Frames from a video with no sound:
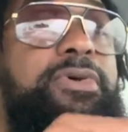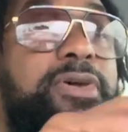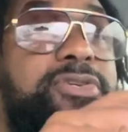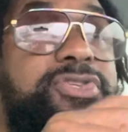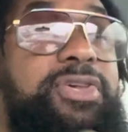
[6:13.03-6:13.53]

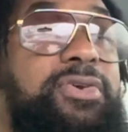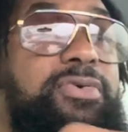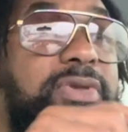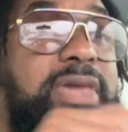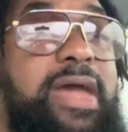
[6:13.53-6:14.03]

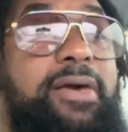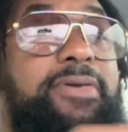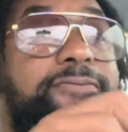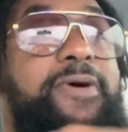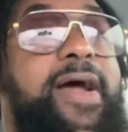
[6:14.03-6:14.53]
concealed
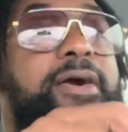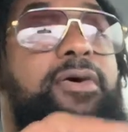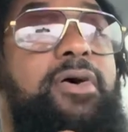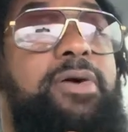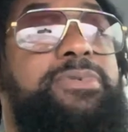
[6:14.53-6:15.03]
carry
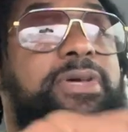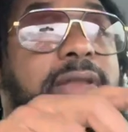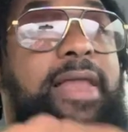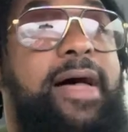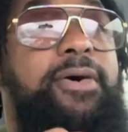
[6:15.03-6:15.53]
firearms
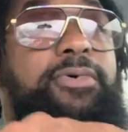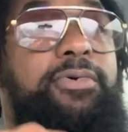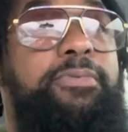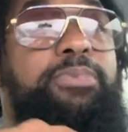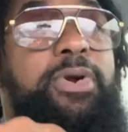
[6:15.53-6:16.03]
allowed
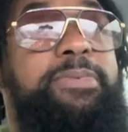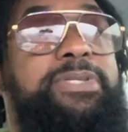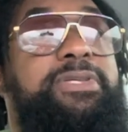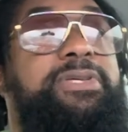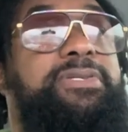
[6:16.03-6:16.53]
on
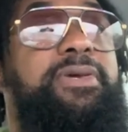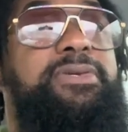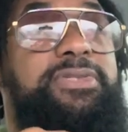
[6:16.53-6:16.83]
premises.